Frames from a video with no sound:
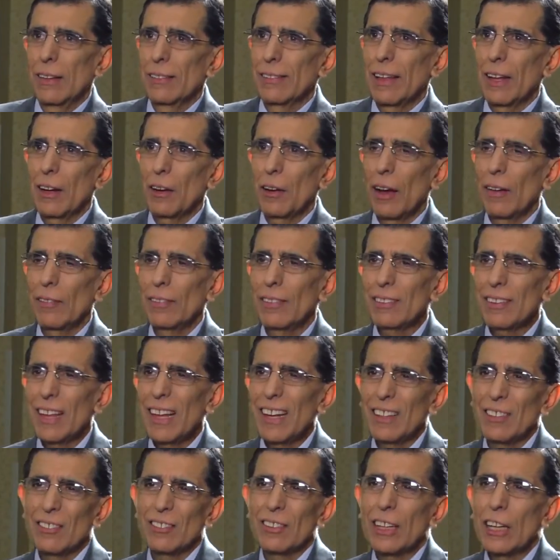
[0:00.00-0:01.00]
And it's kind
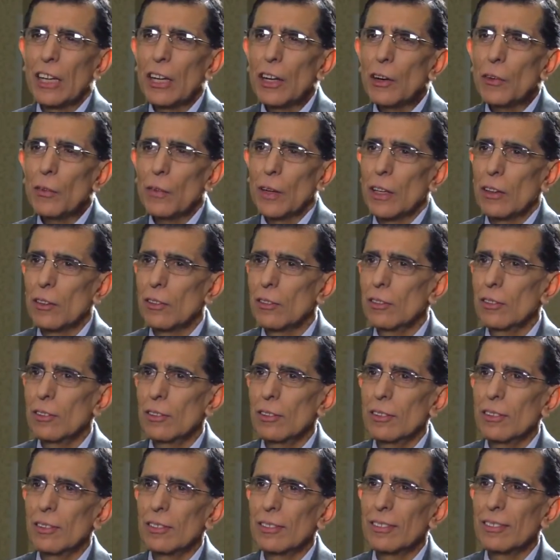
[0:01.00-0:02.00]
of scary
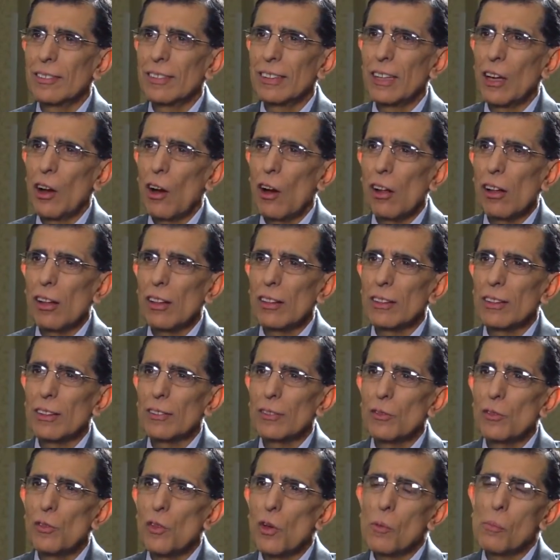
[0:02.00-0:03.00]
to see all
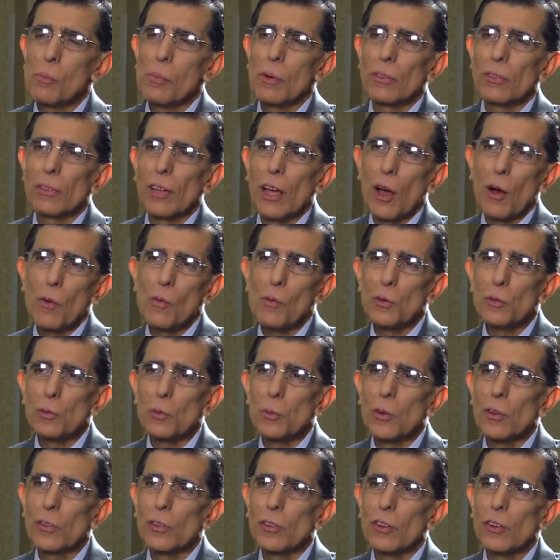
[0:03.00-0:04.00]
these numbers. I always
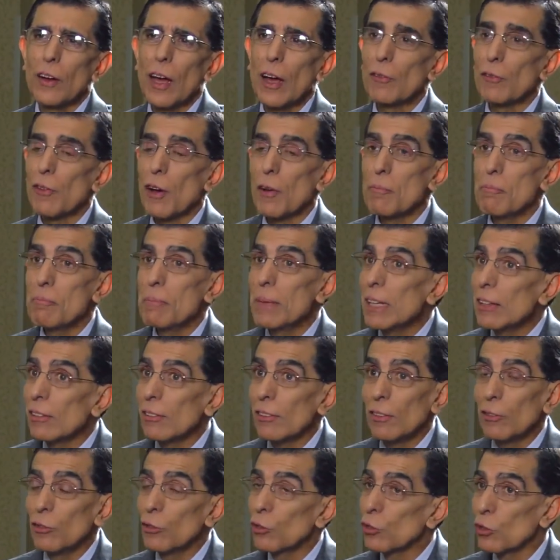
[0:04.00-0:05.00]
wonder if I'm
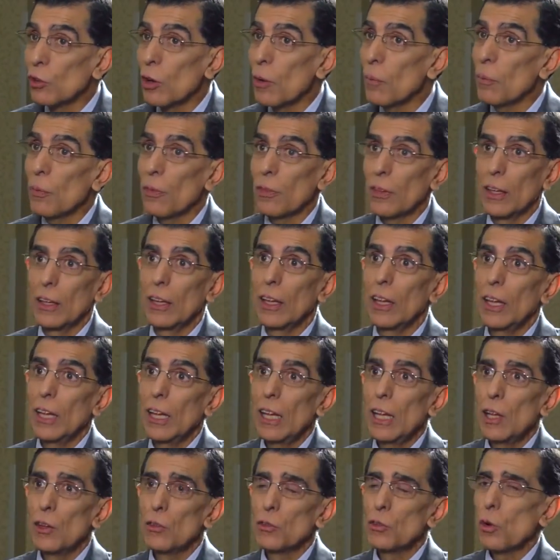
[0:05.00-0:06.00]
missing something.
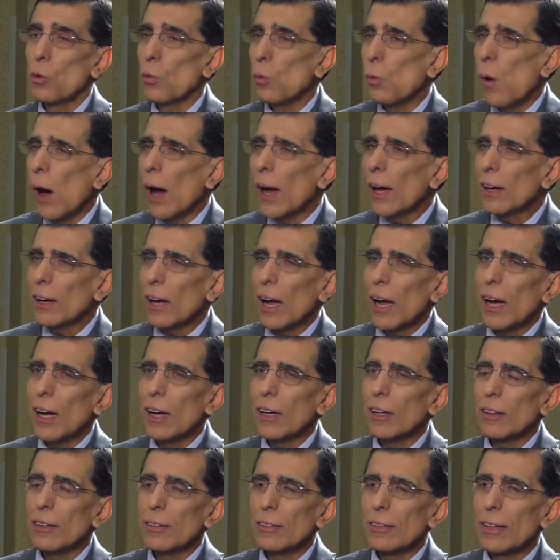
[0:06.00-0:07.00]
So what
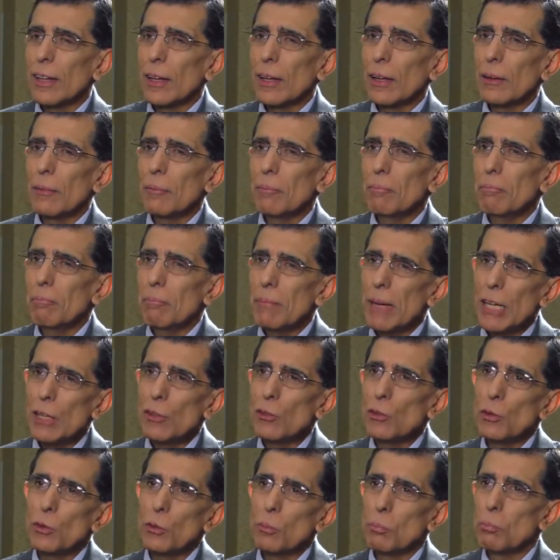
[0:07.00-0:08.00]
are the
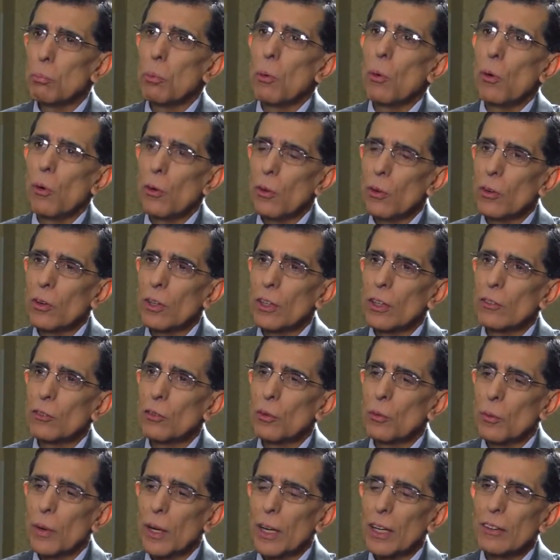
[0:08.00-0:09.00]
major points,
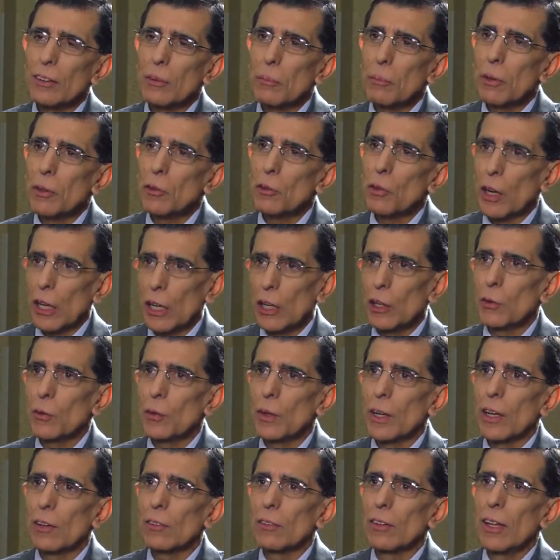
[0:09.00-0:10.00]
or what are the major
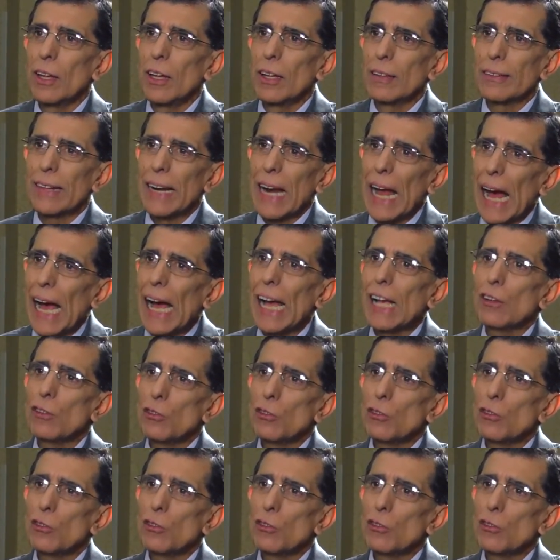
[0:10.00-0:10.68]
areas that I